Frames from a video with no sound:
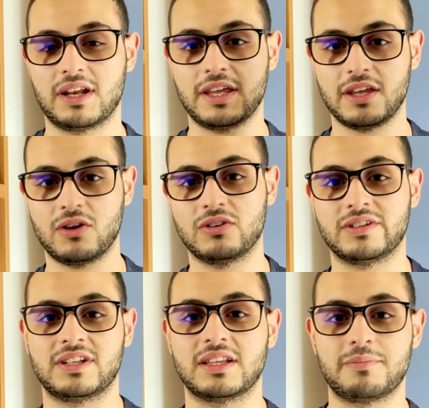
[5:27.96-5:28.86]
clicking on
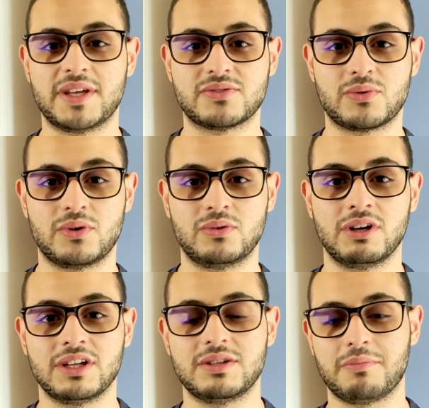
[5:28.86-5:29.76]
the database row,
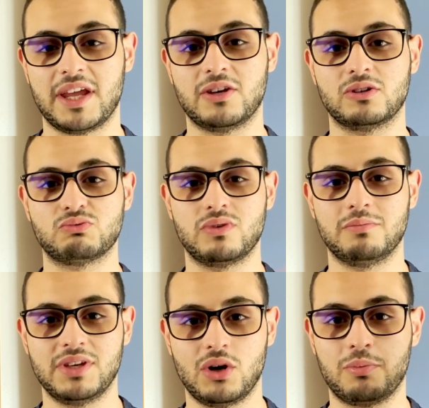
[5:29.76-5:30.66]
the main note will
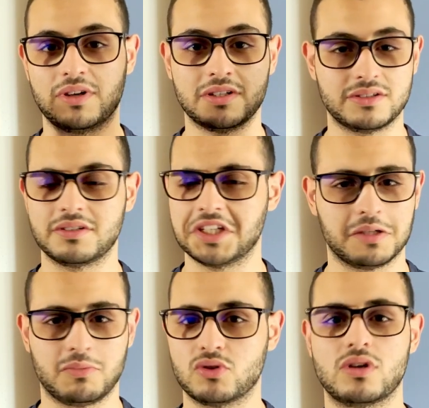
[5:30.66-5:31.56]
be opened in
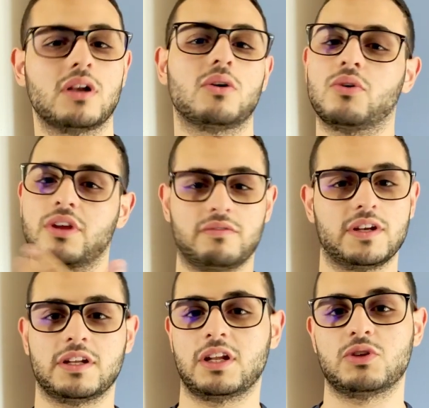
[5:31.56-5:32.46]
a modal or
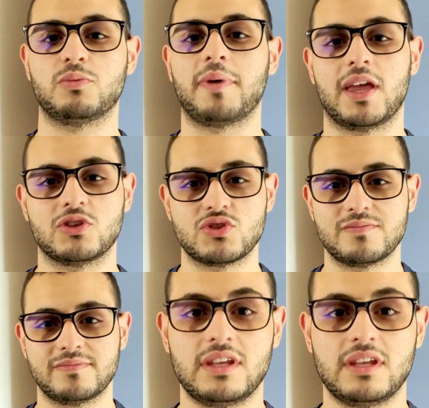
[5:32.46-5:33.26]
even in a new page.